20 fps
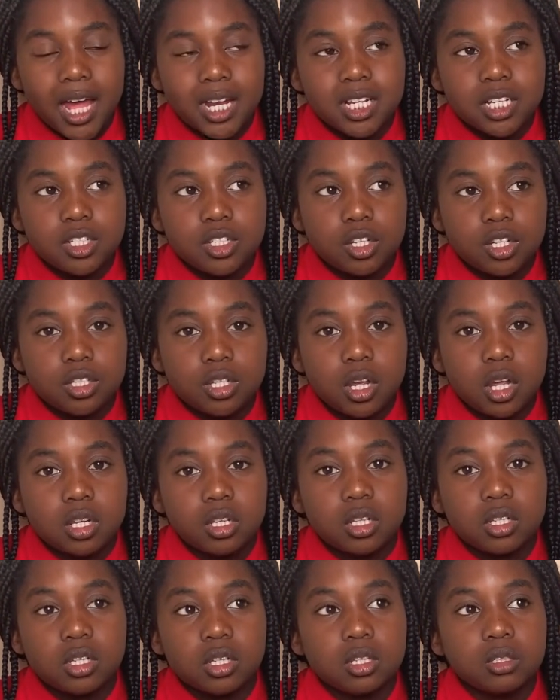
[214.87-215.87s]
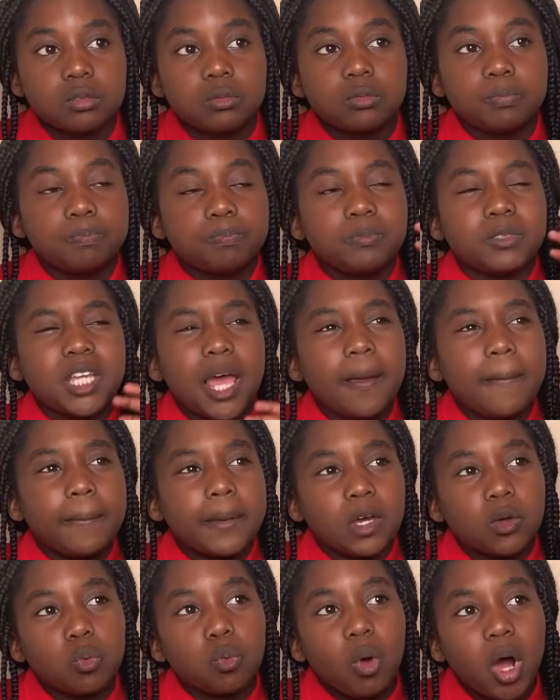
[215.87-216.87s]
it doesn't say
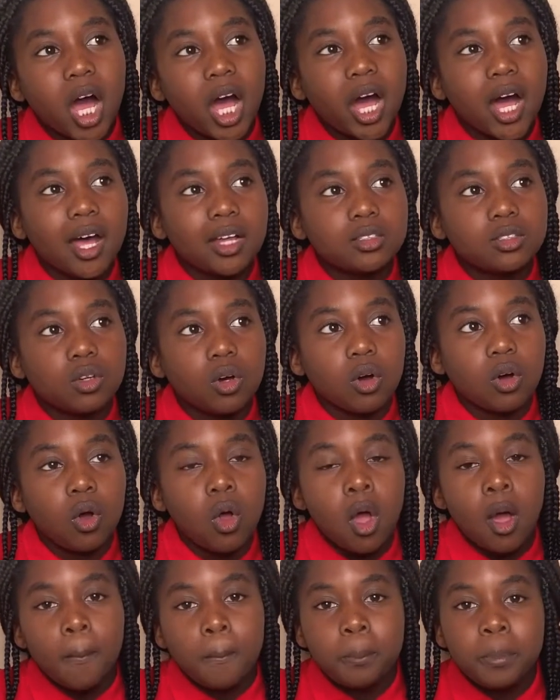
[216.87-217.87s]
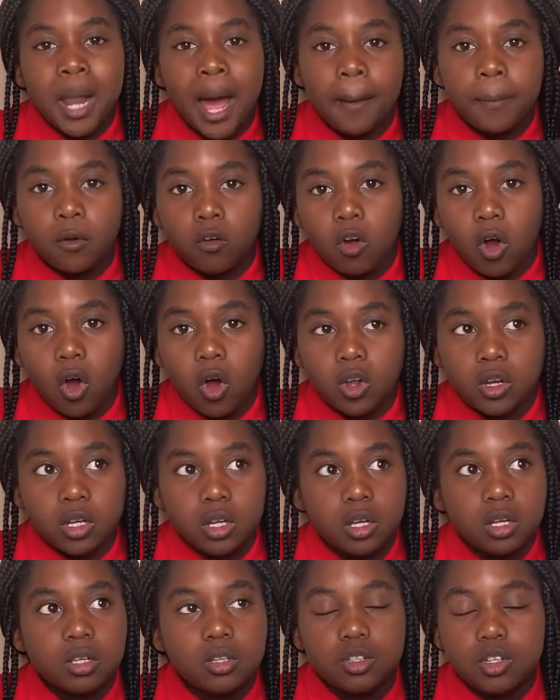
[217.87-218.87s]
big words or blabber
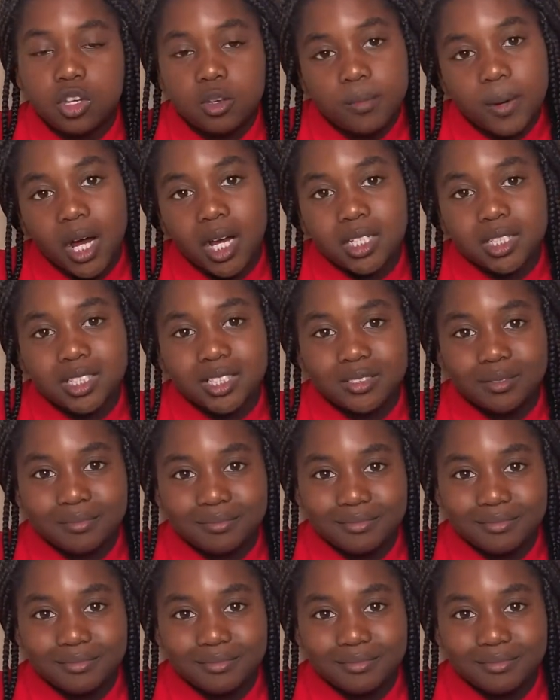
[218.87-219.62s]
on too much.